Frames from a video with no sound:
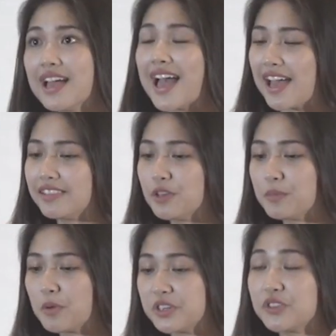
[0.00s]
and the
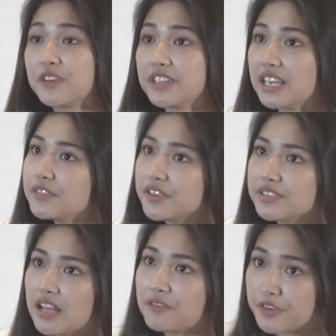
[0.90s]
moment you forgive
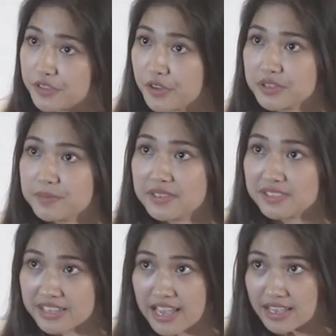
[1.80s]
yourself for those
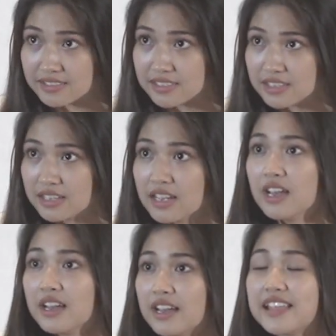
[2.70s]
mistakes,
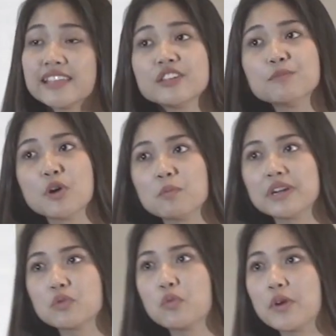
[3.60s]
that's the
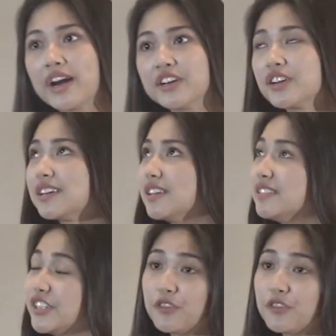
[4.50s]
moment where you're gonna see